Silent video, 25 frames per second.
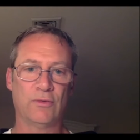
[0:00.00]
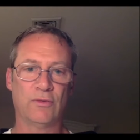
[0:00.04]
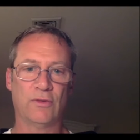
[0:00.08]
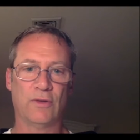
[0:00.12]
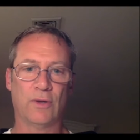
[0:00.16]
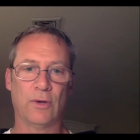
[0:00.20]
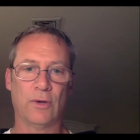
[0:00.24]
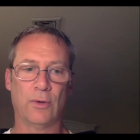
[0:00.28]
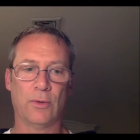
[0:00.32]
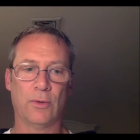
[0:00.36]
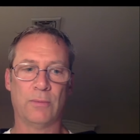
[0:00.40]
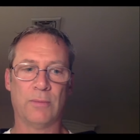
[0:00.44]

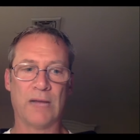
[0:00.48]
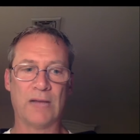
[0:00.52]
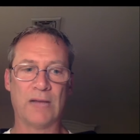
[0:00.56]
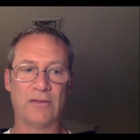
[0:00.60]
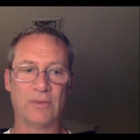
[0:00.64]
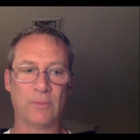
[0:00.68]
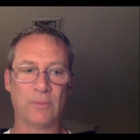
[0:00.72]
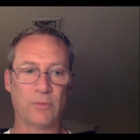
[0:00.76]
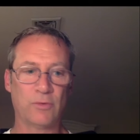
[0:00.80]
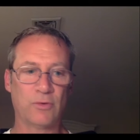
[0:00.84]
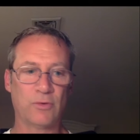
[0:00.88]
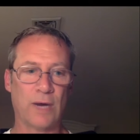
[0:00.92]
So my
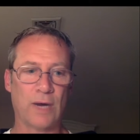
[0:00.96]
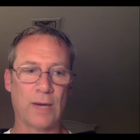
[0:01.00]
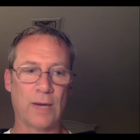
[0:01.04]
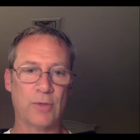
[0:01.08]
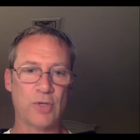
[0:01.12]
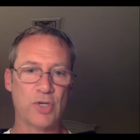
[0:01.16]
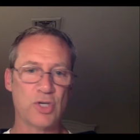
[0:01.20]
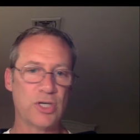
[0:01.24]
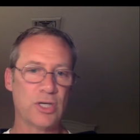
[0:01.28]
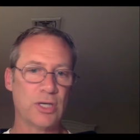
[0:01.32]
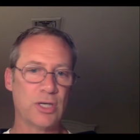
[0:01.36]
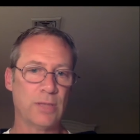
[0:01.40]

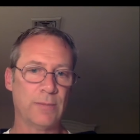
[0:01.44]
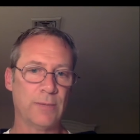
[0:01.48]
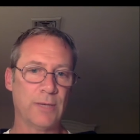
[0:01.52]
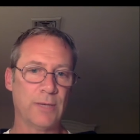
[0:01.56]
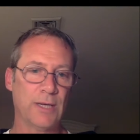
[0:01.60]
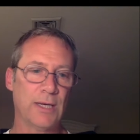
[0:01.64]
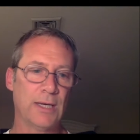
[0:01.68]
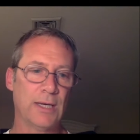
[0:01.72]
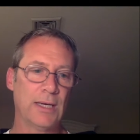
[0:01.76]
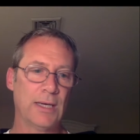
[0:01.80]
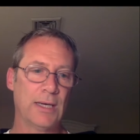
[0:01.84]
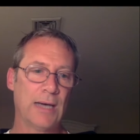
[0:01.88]
subscribership,
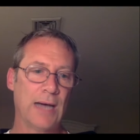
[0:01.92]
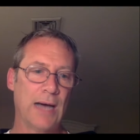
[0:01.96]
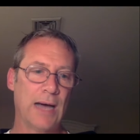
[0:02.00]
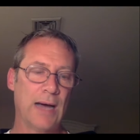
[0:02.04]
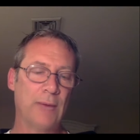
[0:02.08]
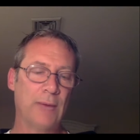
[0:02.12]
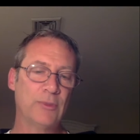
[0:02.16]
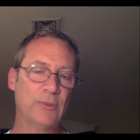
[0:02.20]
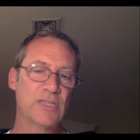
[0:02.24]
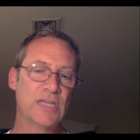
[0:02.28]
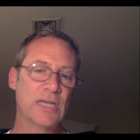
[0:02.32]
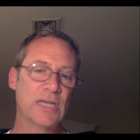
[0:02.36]
I
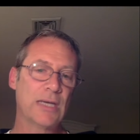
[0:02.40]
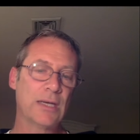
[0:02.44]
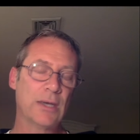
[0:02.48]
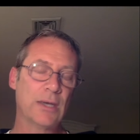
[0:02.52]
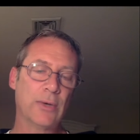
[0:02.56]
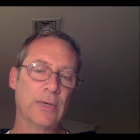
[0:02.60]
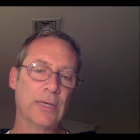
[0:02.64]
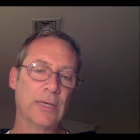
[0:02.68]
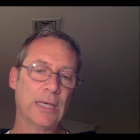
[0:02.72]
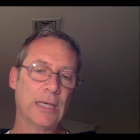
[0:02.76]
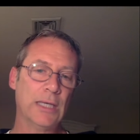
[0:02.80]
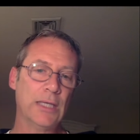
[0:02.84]
would say
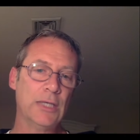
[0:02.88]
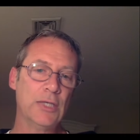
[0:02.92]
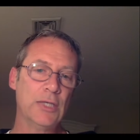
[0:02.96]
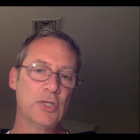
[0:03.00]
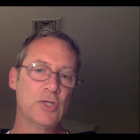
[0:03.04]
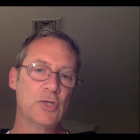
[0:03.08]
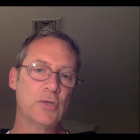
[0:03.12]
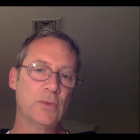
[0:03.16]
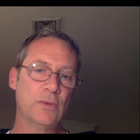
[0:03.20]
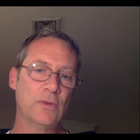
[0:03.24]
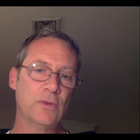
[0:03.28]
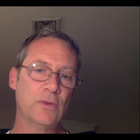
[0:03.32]
going
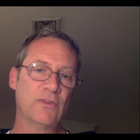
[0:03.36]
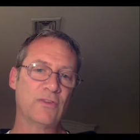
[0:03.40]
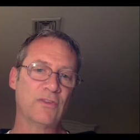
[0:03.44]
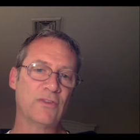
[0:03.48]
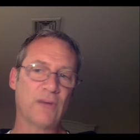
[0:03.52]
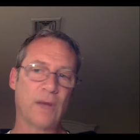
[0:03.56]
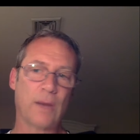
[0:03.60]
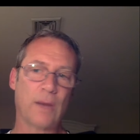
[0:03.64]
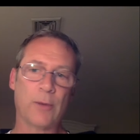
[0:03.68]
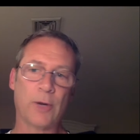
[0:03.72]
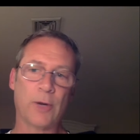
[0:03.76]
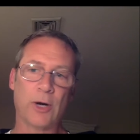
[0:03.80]
into the
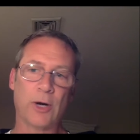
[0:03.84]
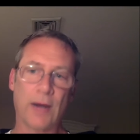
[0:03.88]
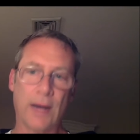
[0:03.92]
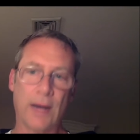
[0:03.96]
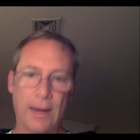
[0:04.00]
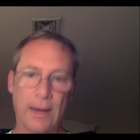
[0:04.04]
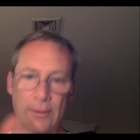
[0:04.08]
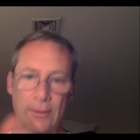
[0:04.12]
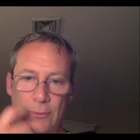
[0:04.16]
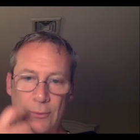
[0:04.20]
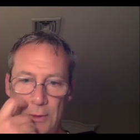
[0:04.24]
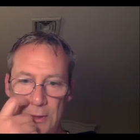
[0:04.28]
summer,
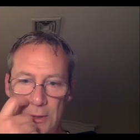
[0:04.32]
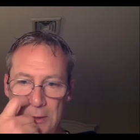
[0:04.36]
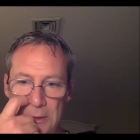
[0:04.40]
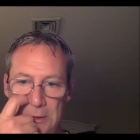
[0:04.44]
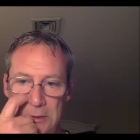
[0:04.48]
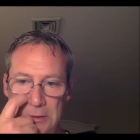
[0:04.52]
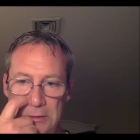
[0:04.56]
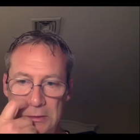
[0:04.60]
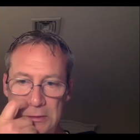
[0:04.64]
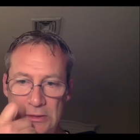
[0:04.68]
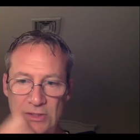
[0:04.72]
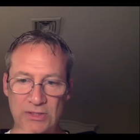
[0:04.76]
I
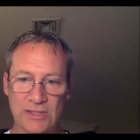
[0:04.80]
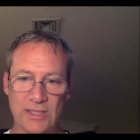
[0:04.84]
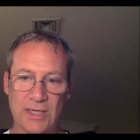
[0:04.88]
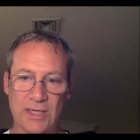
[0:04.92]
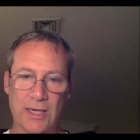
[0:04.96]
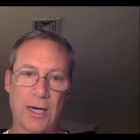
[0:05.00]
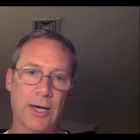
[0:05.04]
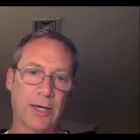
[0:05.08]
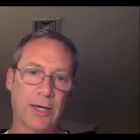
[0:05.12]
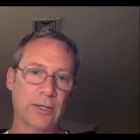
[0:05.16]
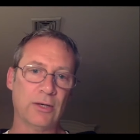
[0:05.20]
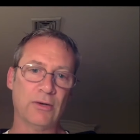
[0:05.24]
was
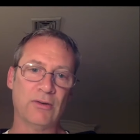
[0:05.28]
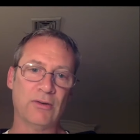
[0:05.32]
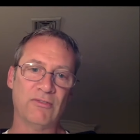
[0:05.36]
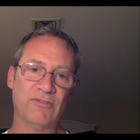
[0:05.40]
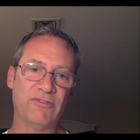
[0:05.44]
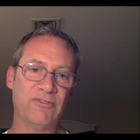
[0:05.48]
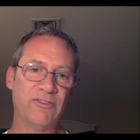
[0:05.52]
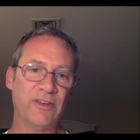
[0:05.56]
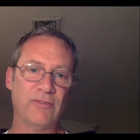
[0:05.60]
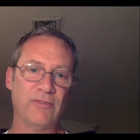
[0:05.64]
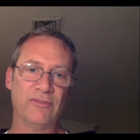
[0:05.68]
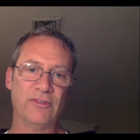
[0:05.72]

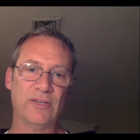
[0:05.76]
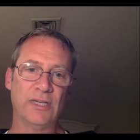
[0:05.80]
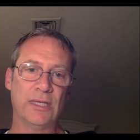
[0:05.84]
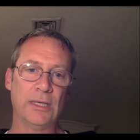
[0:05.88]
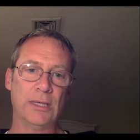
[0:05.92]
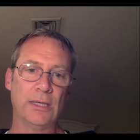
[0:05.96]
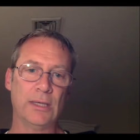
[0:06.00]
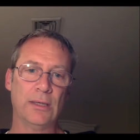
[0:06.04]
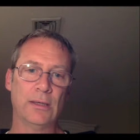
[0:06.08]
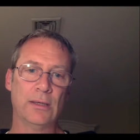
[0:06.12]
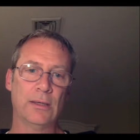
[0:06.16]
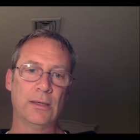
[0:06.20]

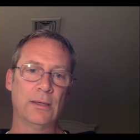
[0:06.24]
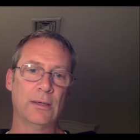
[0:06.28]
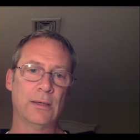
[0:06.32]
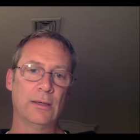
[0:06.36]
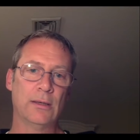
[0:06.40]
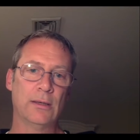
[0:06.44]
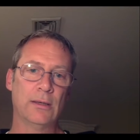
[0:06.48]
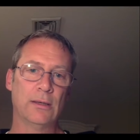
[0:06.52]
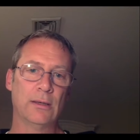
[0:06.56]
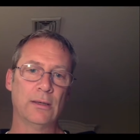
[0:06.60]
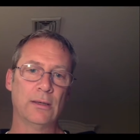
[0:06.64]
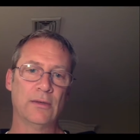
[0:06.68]
150
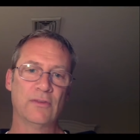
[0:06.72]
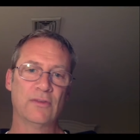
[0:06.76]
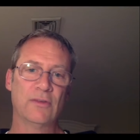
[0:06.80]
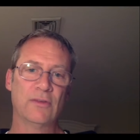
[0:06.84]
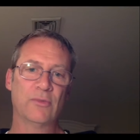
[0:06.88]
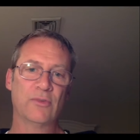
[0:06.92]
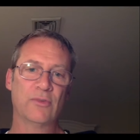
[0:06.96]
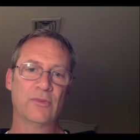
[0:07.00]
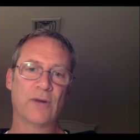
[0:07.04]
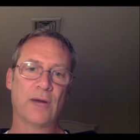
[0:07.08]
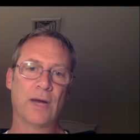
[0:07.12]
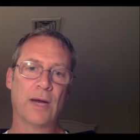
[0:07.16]

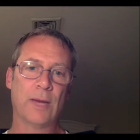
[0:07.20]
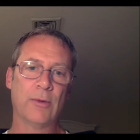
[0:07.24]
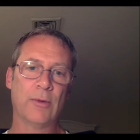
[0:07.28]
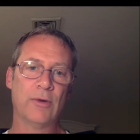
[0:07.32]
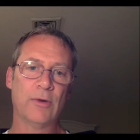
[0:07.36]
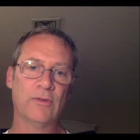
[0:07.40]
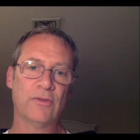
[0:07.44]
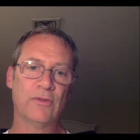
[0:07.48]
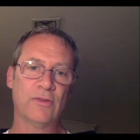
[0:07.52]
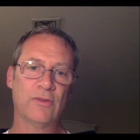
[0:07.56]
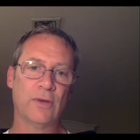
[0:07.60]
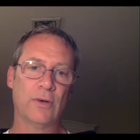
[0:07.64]

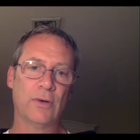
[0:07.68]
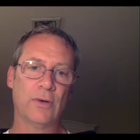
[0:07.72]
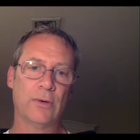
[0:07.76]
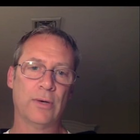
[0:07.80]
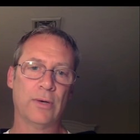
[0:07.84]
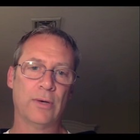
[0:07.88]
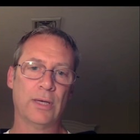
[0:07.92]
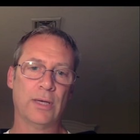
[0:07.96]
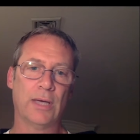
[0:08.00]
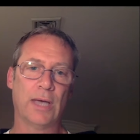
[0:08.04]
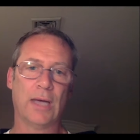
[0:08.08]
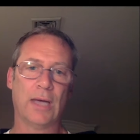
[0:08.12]
subscribers. So
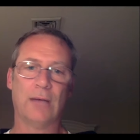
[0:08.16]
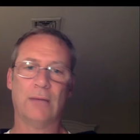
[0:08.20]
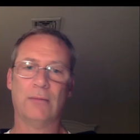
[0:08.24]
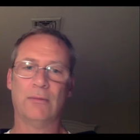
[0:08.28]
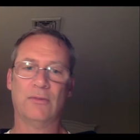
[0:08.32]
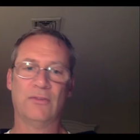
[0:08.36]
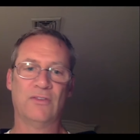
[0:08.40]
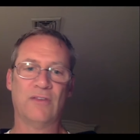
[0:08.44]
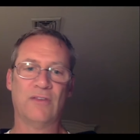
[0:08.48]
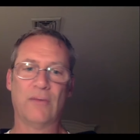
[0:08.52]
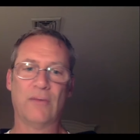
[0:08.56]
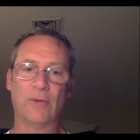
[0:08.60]
at
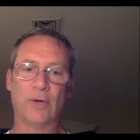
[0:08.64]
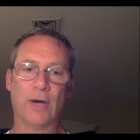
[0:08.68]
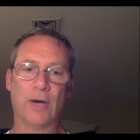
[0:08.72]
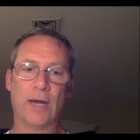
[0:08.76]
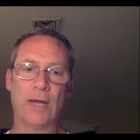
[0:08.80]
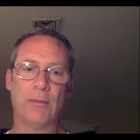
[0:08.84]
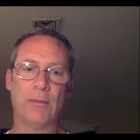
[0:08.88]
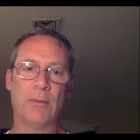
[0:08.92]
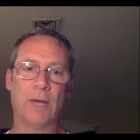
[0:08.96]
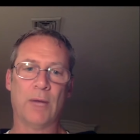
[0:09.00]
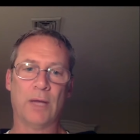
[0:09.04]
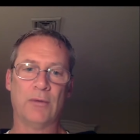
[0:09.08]
7 or
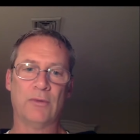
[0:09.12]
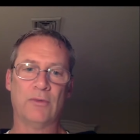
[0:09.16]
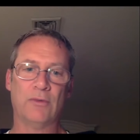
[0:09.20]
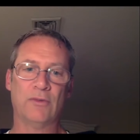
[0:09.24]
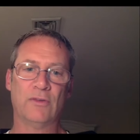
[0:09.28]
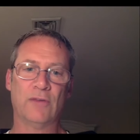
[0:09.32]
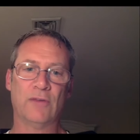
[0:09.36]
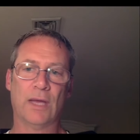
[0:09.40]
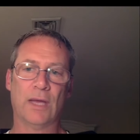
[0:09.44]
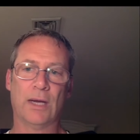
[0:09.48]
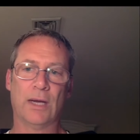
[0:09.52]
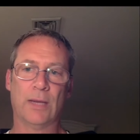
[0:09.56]
8 months,
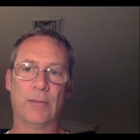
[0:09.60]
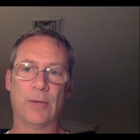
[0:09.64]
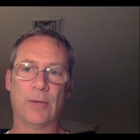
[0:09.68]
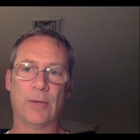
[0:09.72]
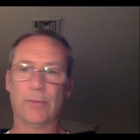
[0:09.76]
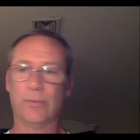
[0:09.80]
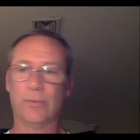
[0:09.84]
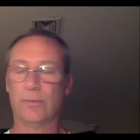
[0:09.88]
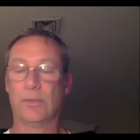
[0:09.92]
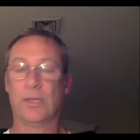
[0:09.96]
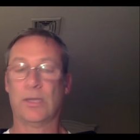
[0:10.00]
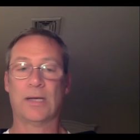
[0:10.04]
and I'm up,
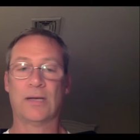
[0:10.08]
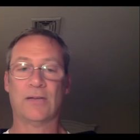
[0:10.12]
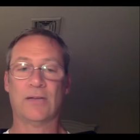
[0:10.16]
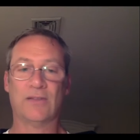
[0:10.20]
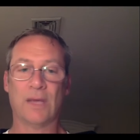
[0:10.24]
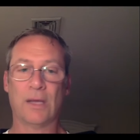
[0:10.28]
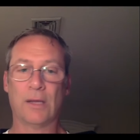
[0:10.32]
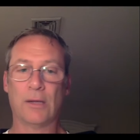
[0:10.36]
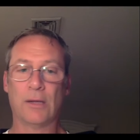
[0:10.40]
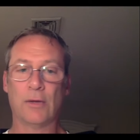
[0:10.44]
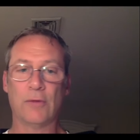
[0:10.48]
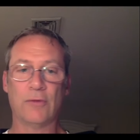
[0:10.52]
like I
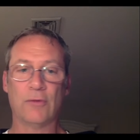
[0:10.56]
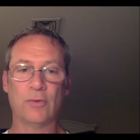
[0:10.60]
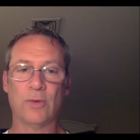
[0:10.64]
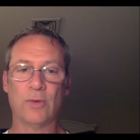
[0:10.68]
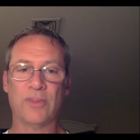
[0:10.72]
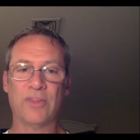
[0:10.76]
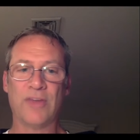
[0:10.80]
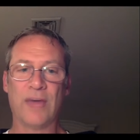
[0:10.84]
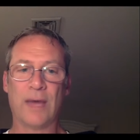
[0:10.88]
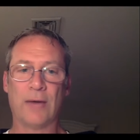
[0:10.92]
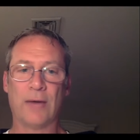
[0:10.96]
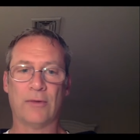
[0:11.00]
say, close to
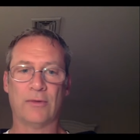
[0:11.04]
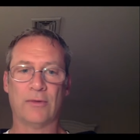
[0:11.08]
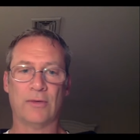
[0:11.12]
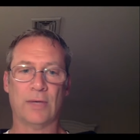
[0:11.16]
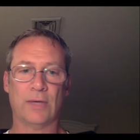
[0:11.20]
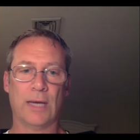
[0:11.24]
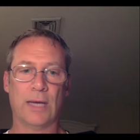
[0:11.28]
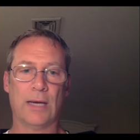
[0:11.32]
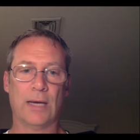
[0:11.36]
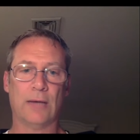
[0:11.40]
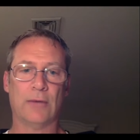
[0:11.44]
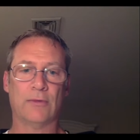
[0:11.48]
1,000
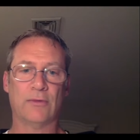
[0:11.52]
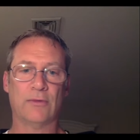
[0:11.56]
now.